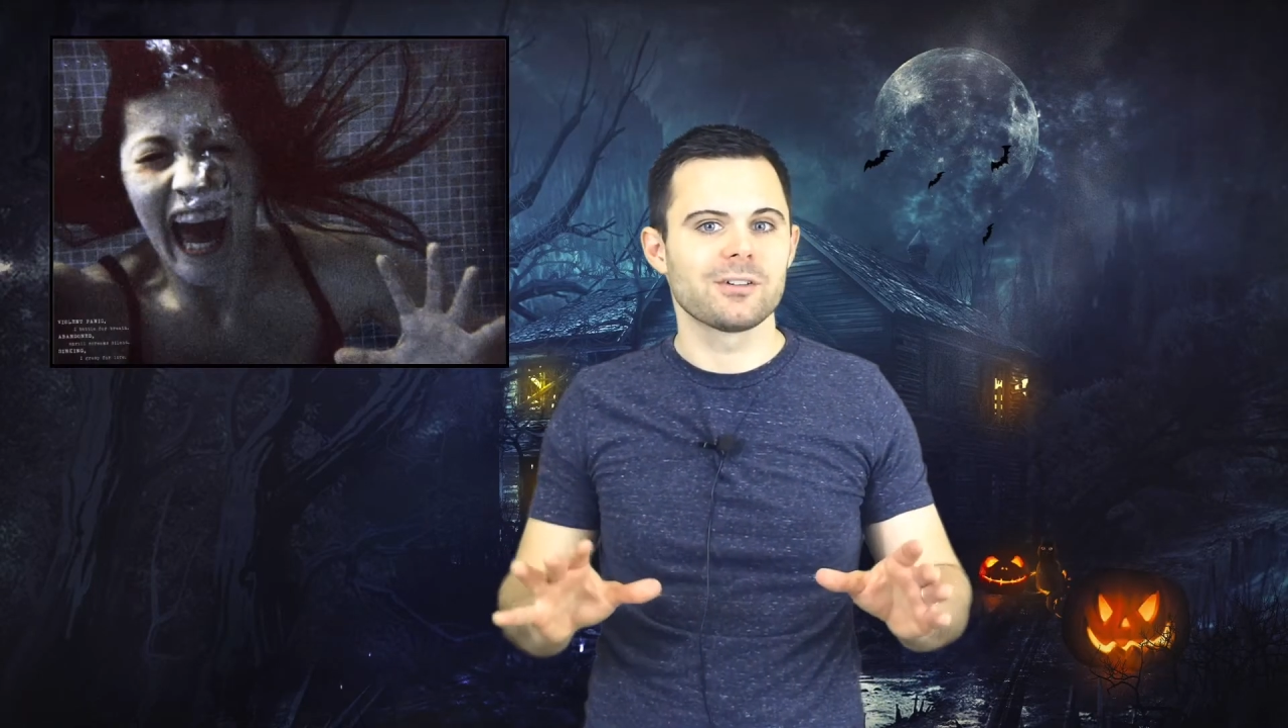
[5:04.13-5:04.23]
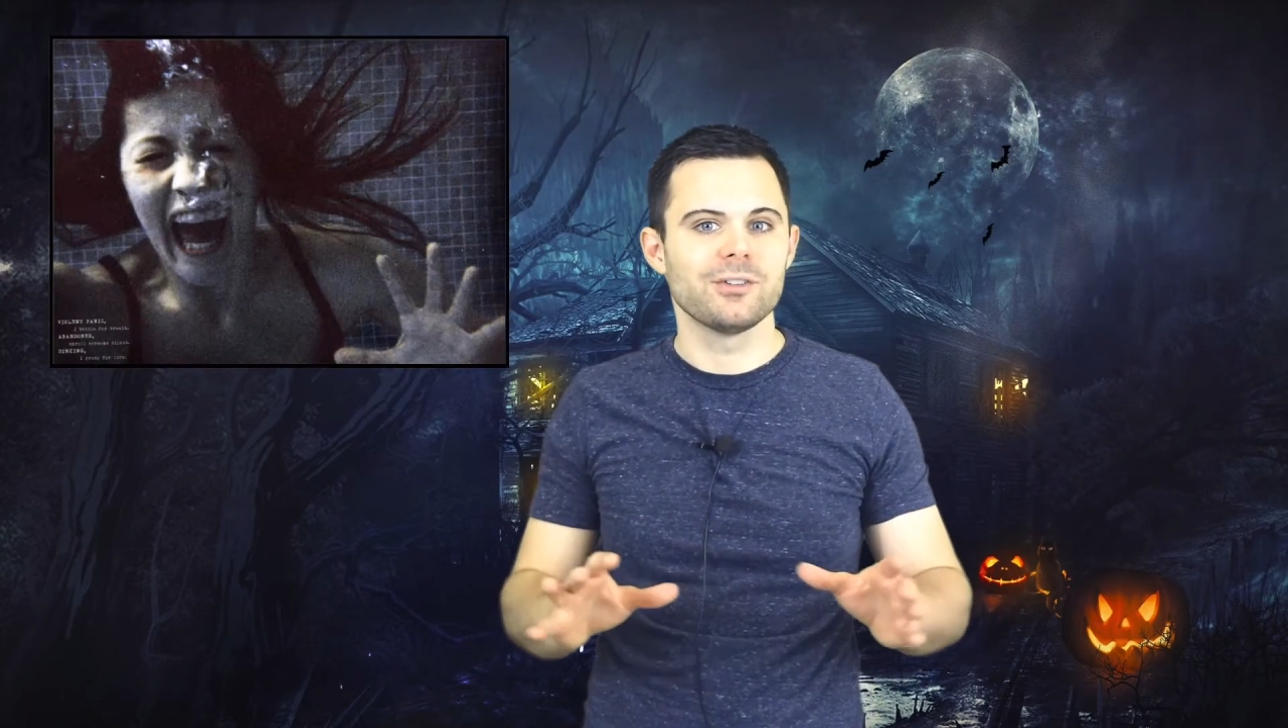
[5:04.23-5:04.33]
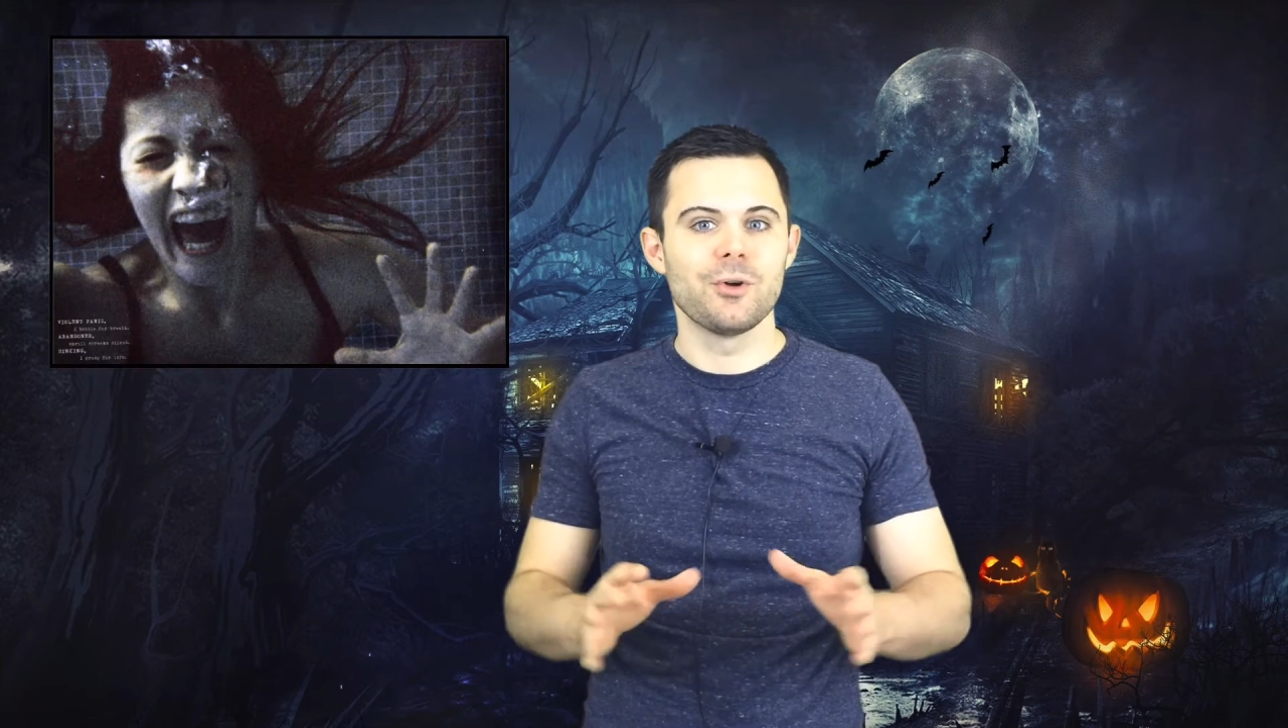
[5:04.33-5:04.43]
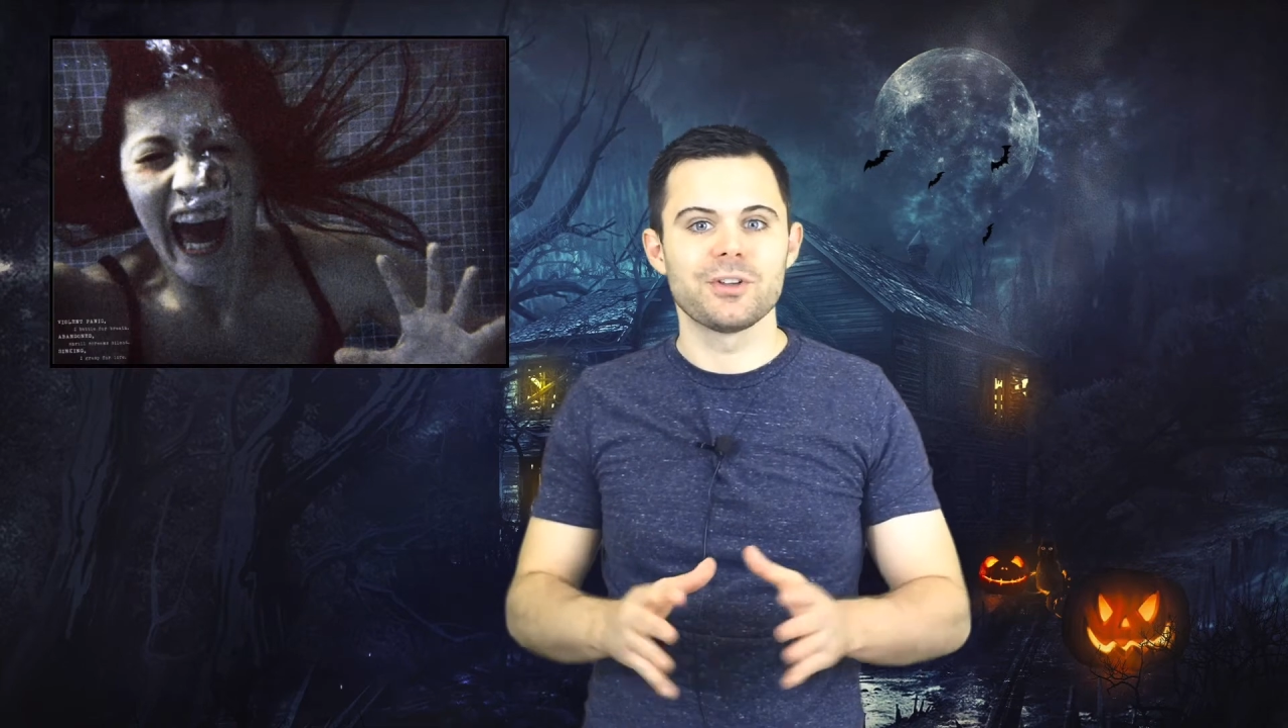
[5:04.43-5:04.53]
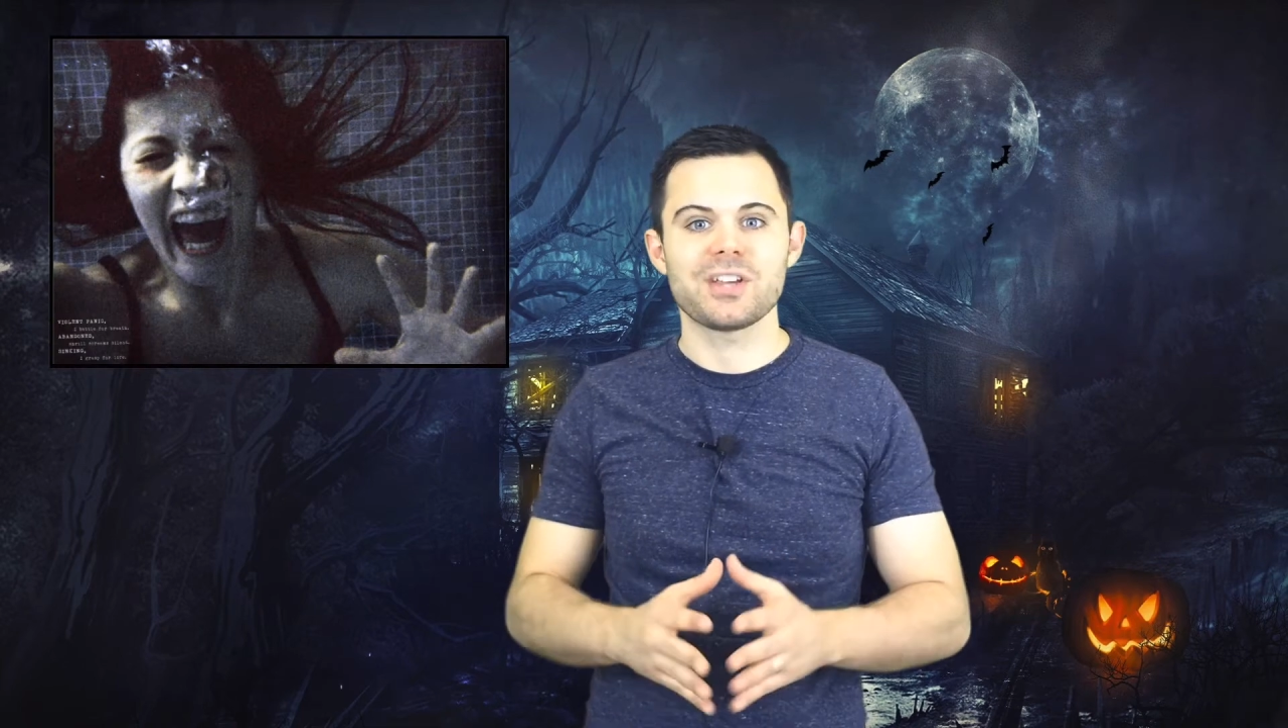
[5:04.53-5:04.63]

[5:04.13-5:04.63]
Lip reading: known as